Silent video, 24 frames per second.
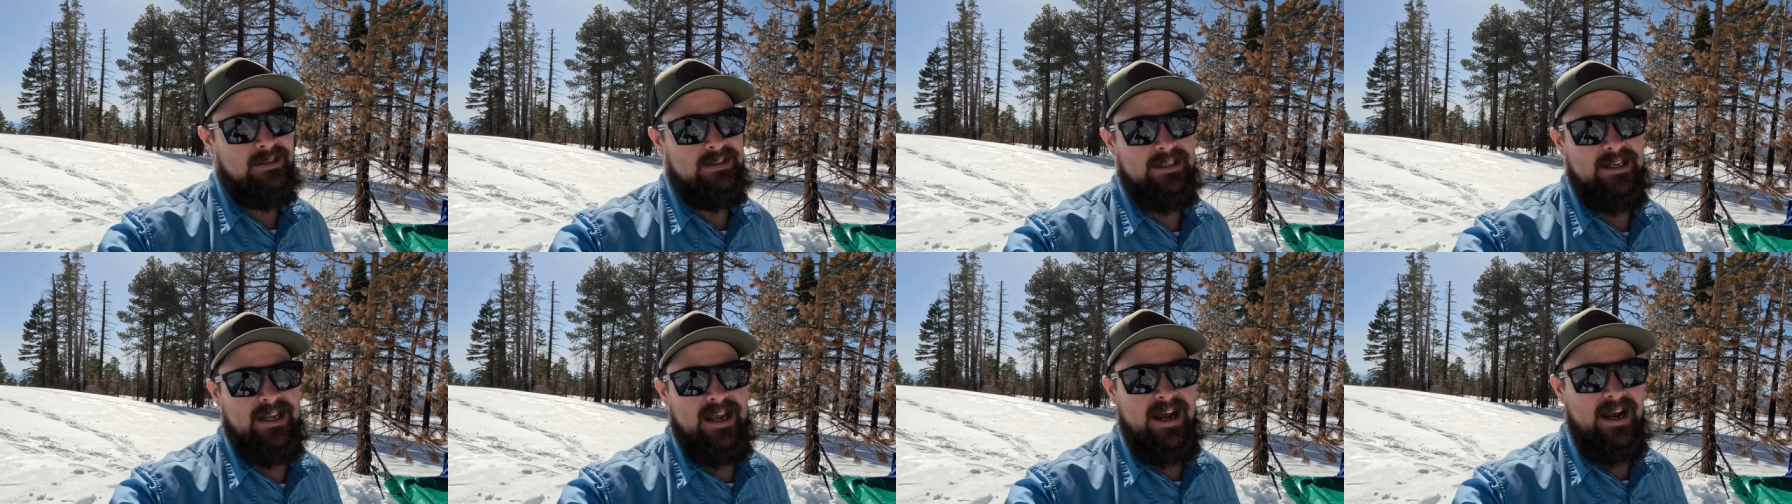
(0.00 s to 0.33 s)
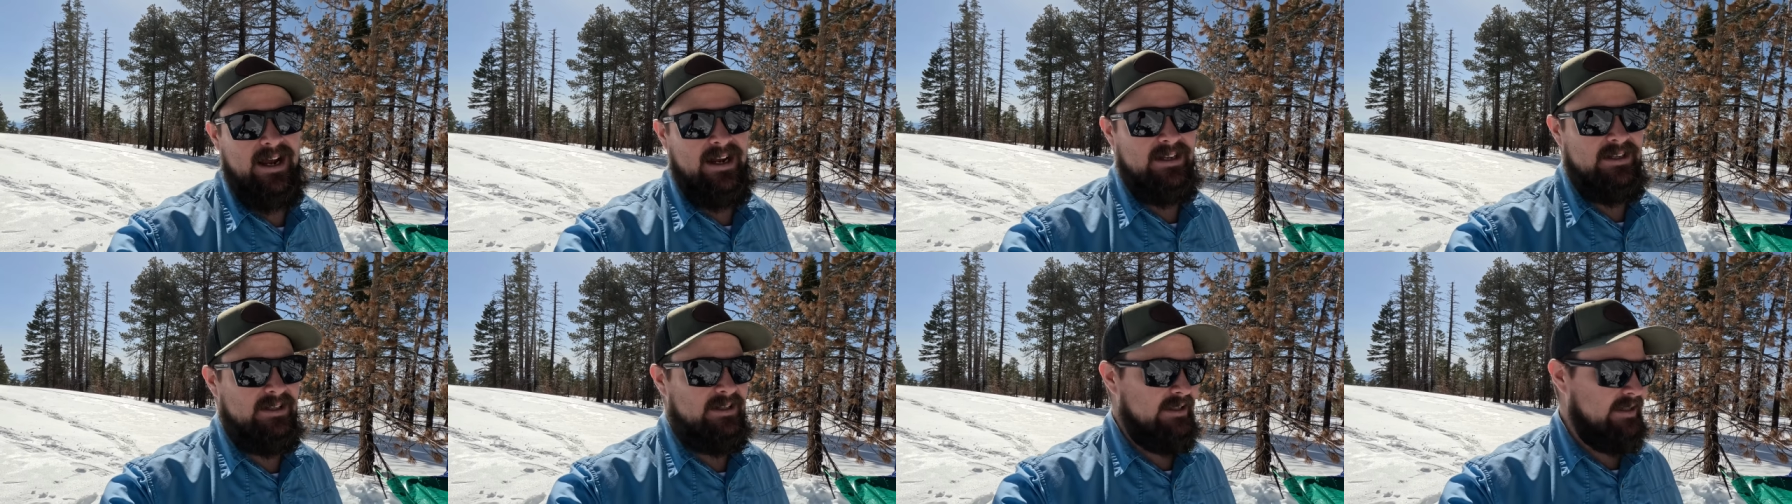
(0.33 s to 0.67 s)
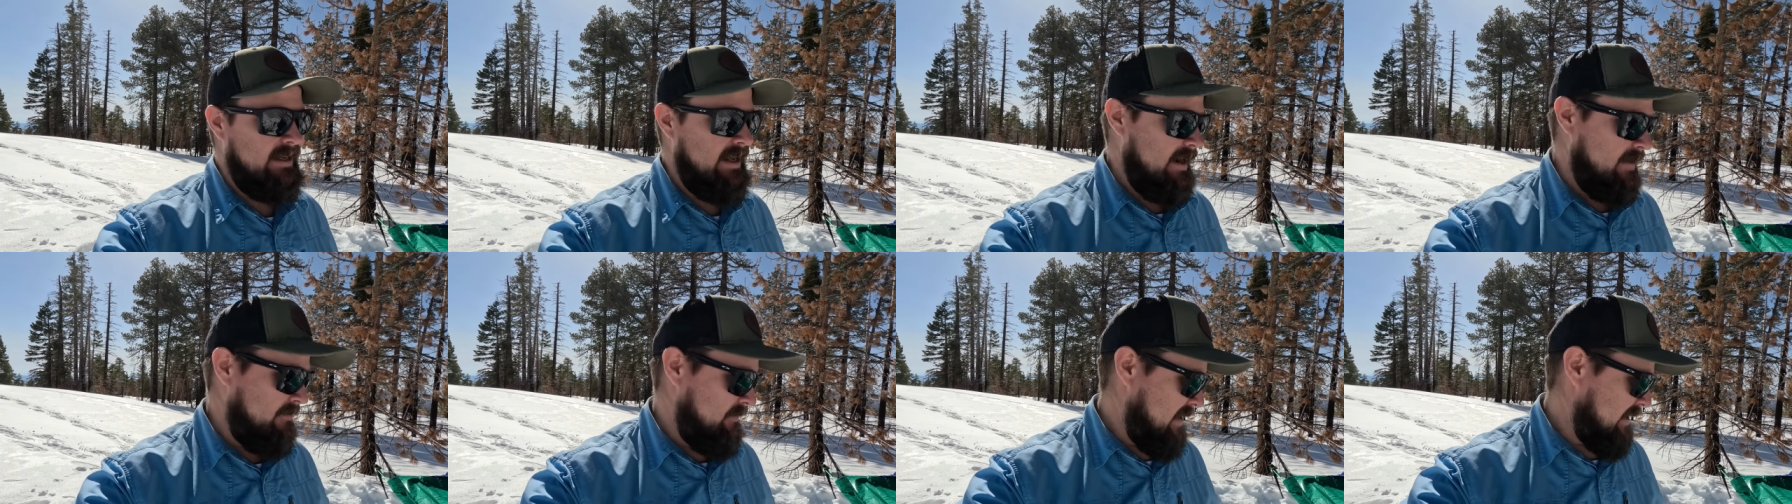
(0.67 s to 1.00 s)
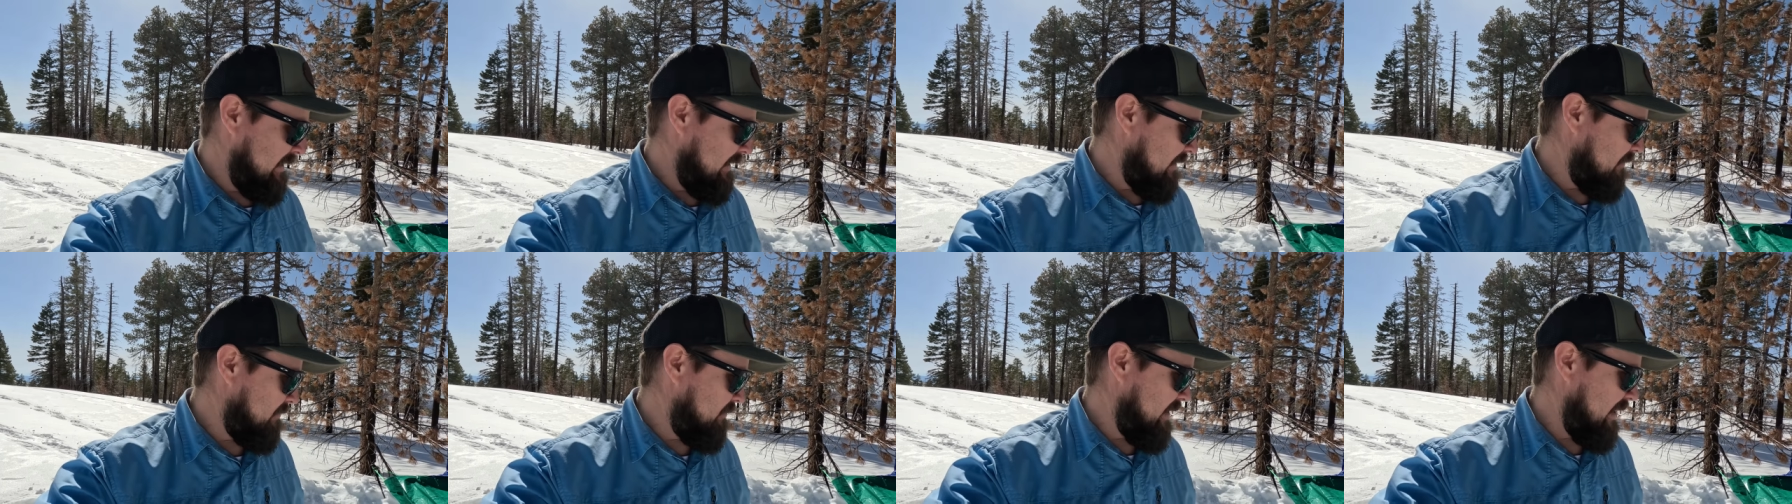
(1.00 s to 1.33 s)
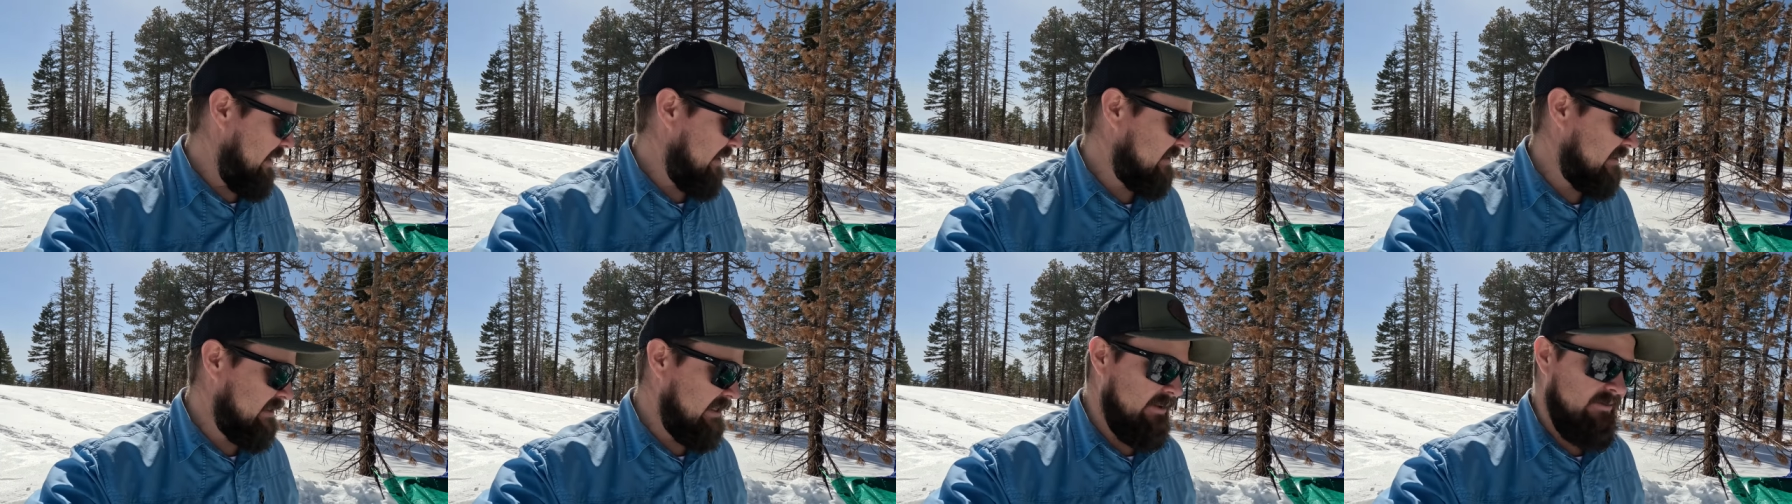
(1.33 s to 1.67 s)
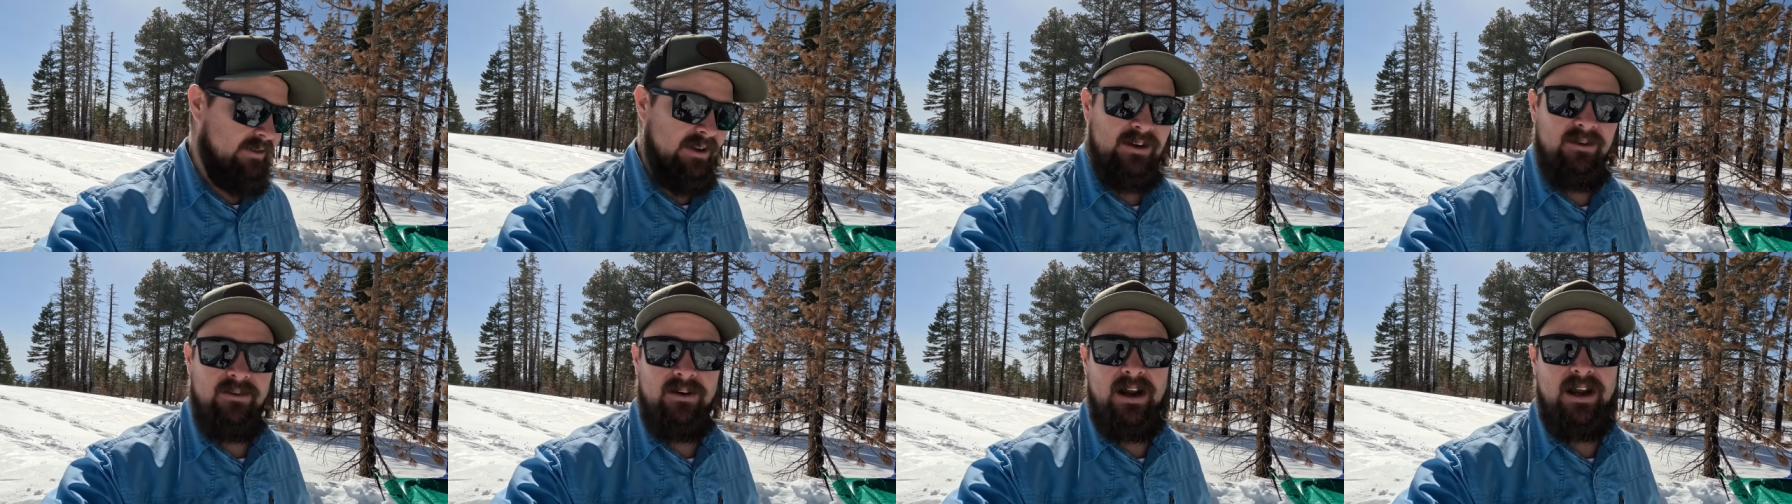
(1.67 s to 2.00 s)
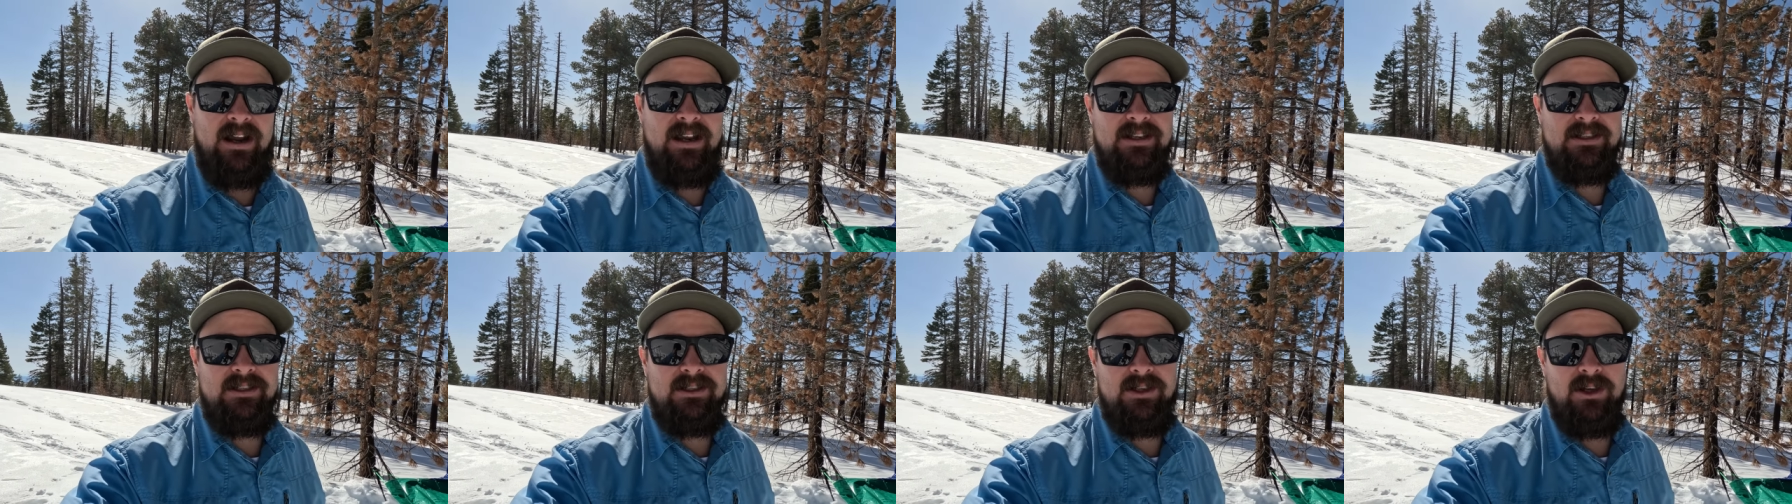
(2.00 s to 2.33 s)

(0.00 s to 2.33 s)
yeah, I just got to make the best of it, right?